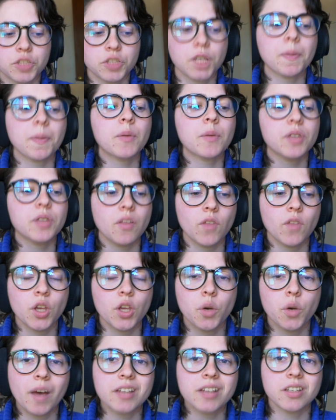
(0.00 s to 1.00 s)
Shipping within the
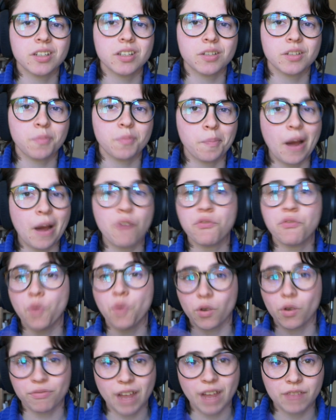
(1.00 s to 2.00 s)
US is about
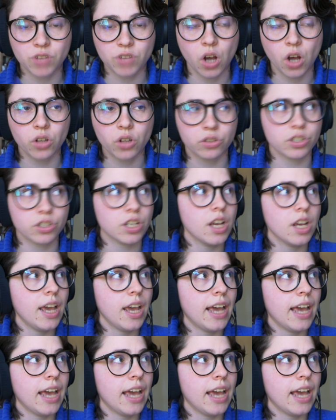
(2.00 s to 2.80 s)
$4 to $5,